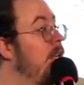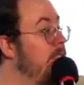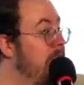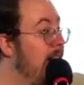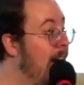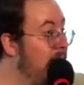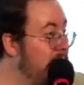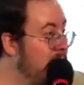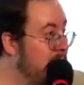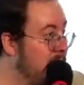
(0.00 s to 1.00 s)

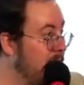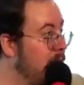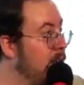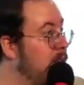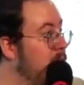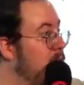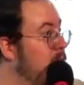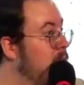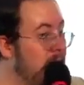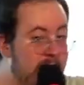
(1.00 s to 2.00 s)
Dead to sin.
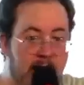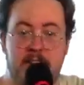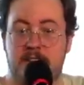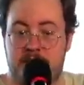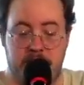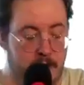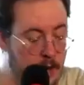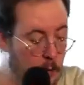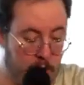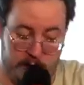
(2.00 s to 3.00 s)
Dead to sin.
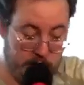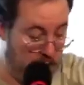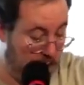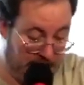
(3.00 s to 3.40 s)
And we're going to talk about